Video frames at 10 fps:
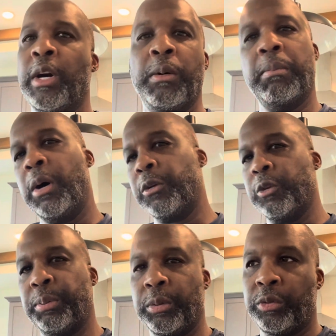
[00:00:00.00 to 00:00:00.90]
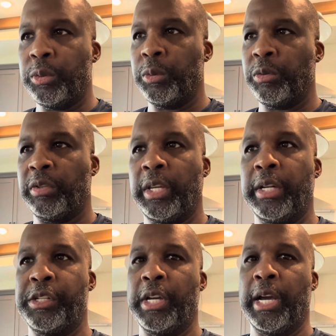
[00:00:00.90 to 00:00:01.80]
multiple tools to get
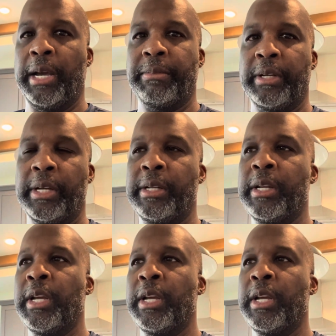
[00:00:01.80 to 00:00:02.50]
a job done